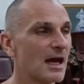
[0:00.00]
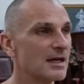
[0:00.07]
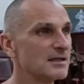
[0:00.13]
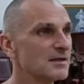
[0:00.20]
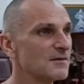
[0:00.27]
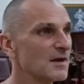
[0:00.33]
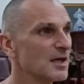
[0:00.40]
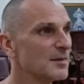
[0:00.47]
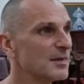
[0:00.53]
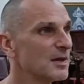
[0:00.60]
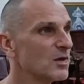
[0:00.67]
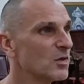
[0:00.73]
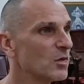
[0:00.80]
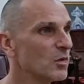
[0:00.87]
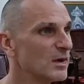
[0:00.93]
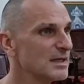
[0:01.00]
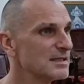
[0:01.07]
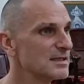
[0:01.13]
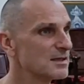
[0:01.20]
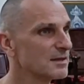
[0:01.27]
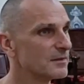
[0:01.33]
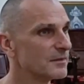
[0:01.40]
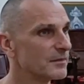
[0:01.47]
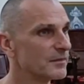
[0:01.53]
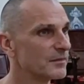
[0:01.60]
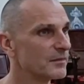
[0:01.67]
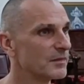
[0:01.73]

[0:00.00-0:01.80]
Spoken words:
and developing wisdom